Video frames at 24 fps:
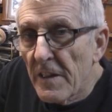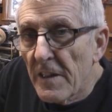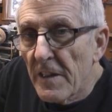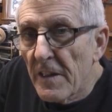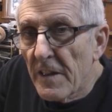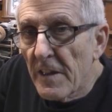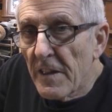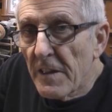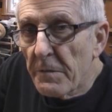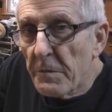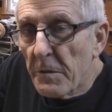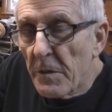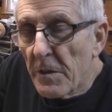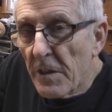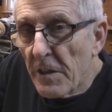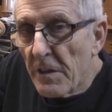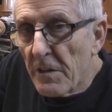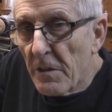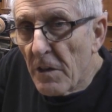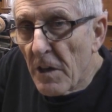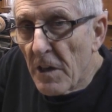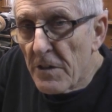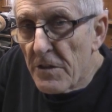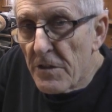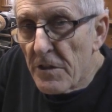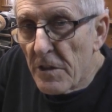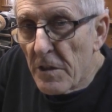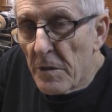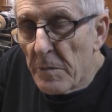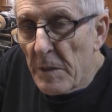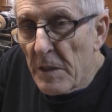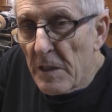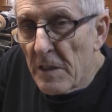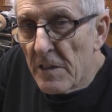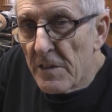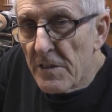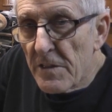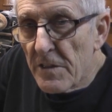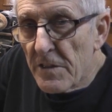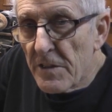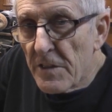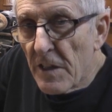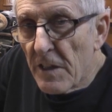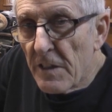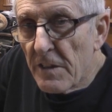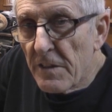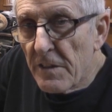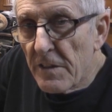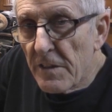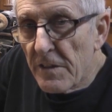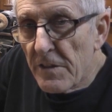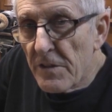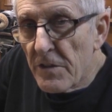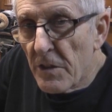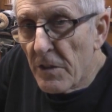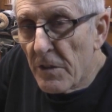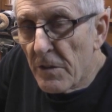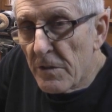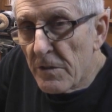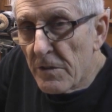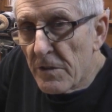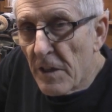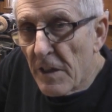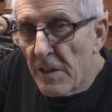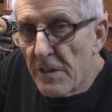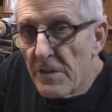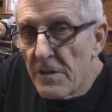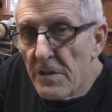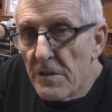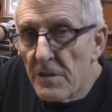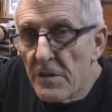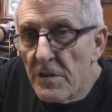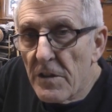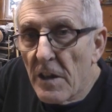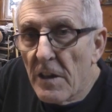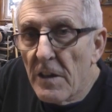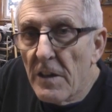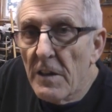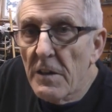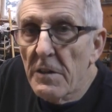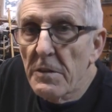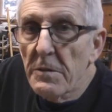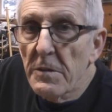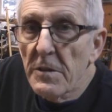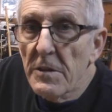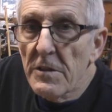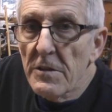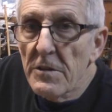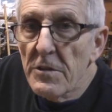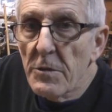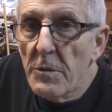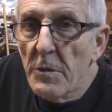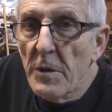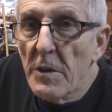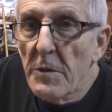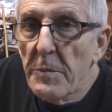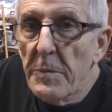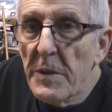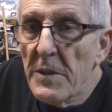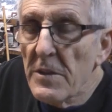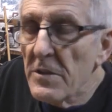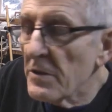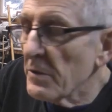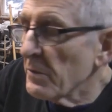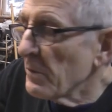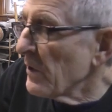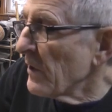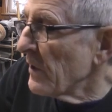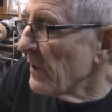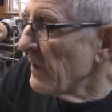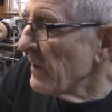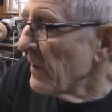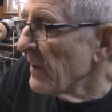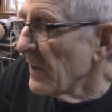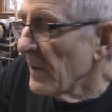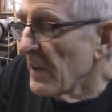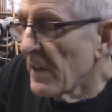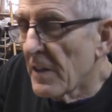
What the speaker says: and where they cross in the middle is the center. So it's nice to start out with a square piece of wood.